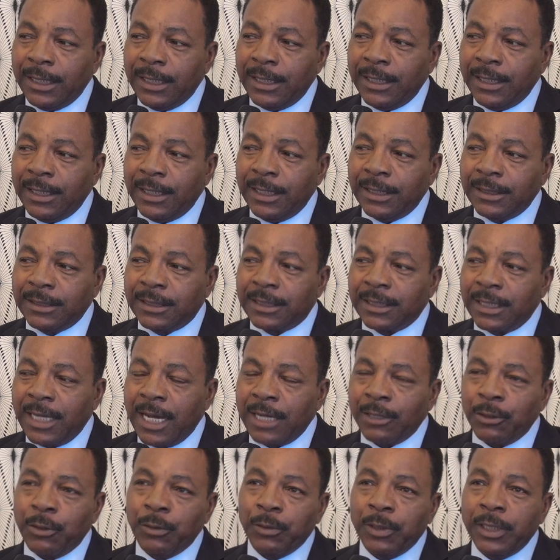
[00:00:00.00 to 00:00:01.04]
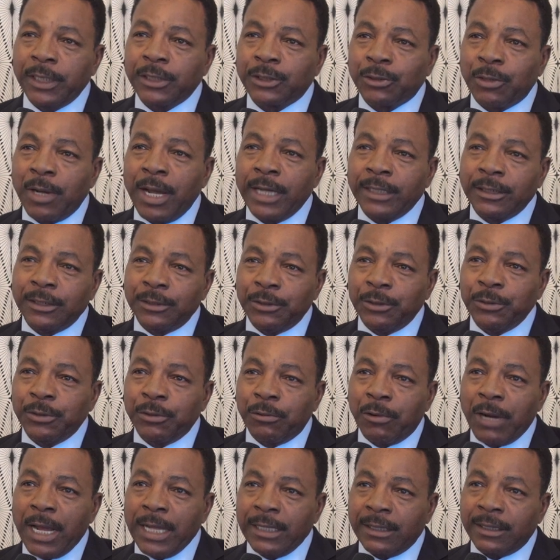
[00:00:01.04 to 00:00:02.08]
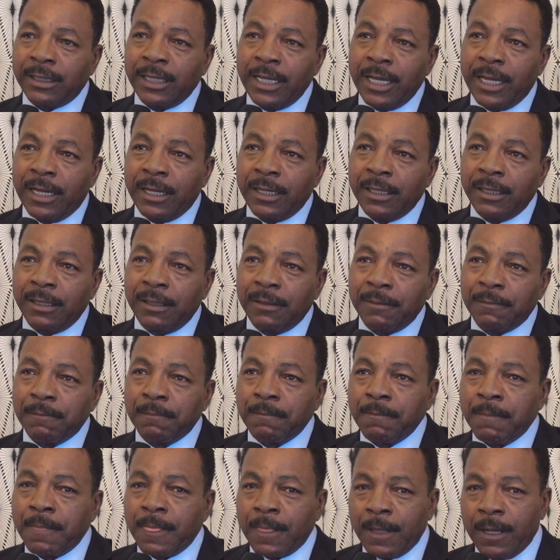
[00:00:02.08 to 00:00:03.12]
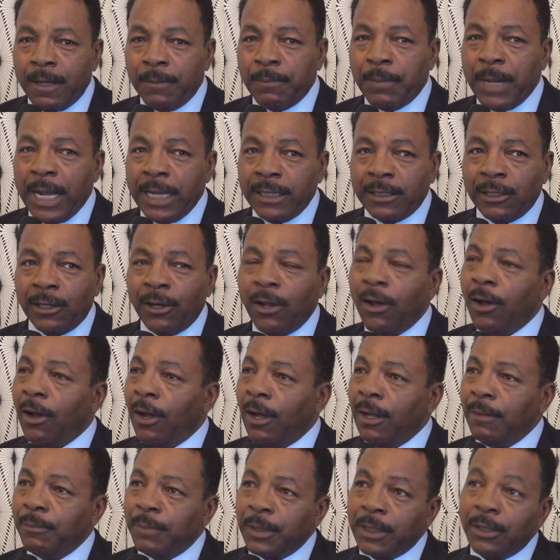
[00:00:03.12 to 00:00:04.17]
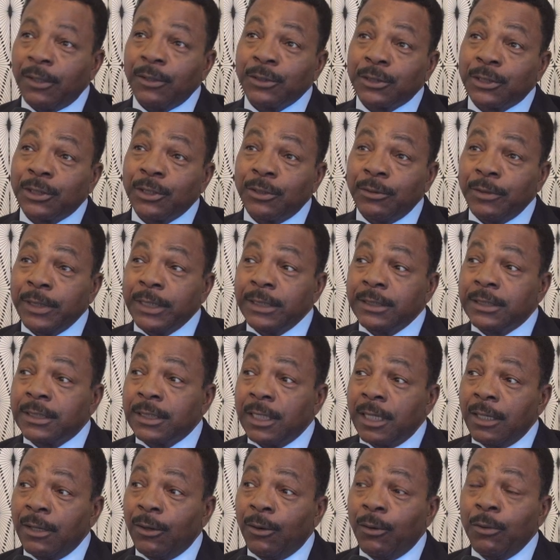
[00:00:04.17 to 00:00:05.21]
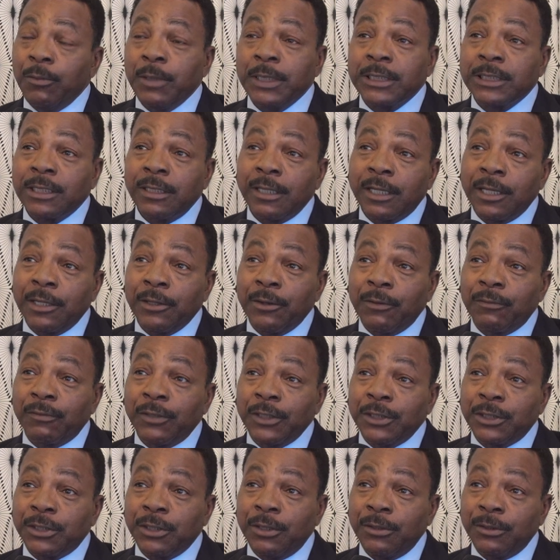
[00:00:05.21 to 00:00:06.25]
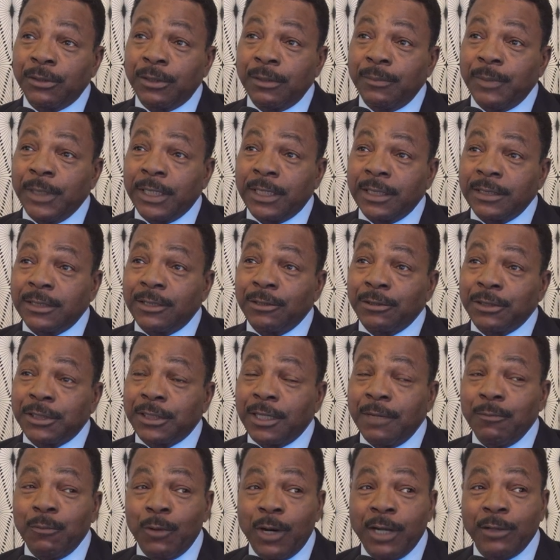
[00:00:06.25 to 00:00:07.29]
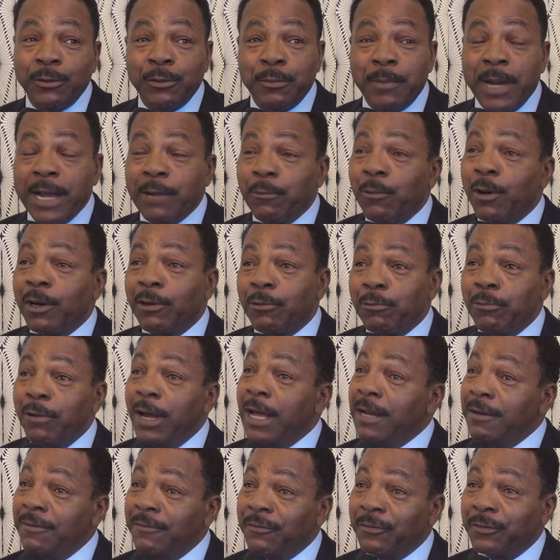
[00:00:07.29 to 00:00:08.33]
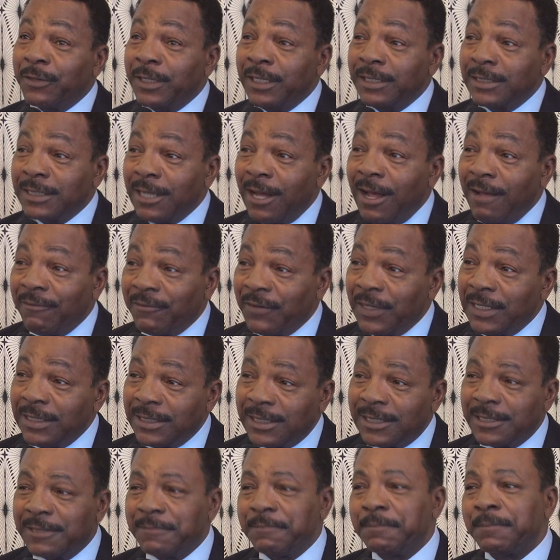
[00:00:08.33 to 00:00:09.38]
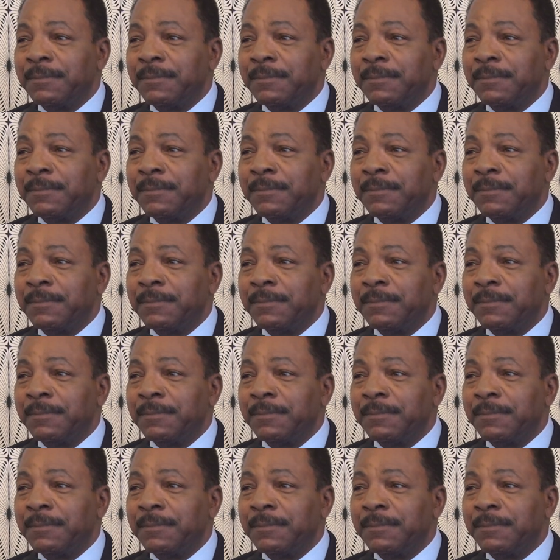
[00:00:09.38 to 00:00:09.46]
is not only trying to do the right thing by the law, but also is always looking over his shoulder because there's someone who might want to run for his office.